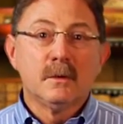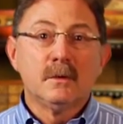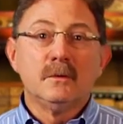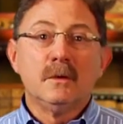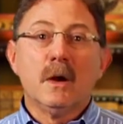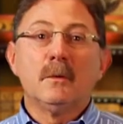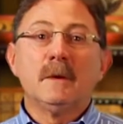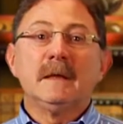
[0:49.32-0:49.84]

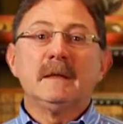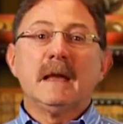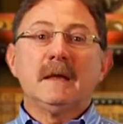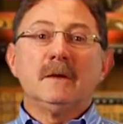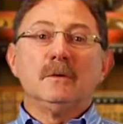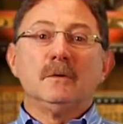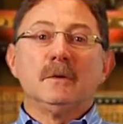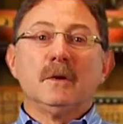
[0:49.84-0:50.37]
knowing
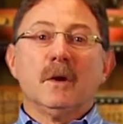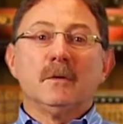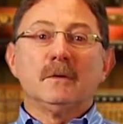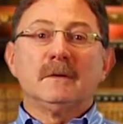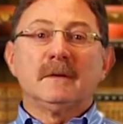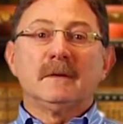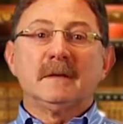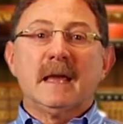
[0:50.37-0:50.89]
that you're
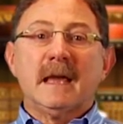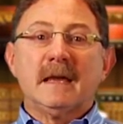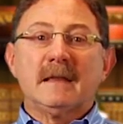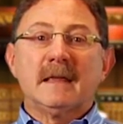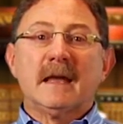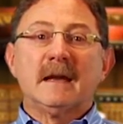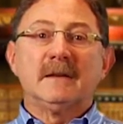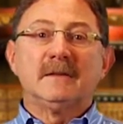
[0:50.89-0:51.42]
going to
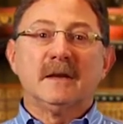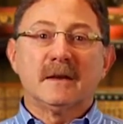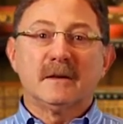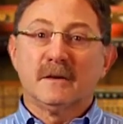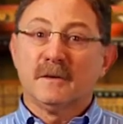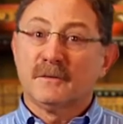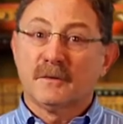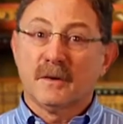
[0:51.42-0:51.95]
take that executive